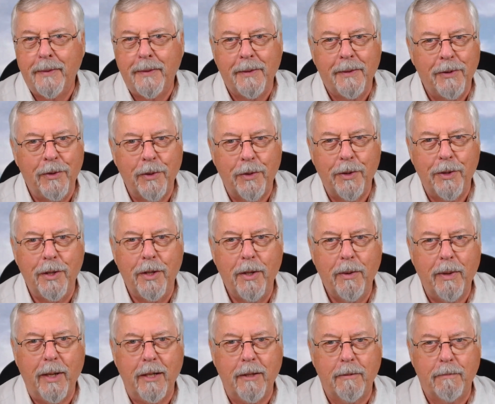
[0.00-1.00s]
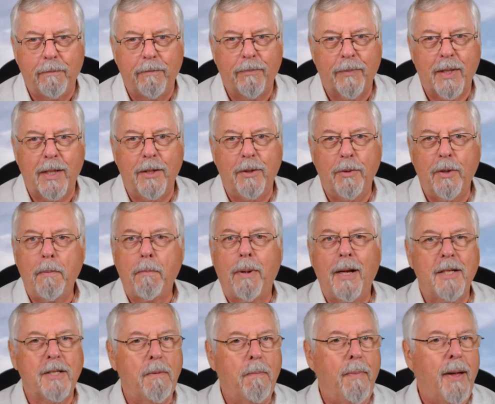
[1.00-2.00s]
You can do it. I do it in
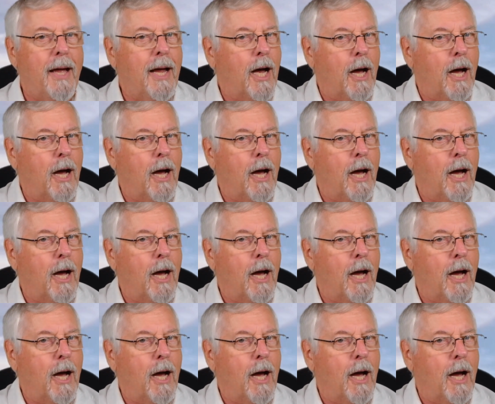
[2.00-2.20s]
Pleasant Bay.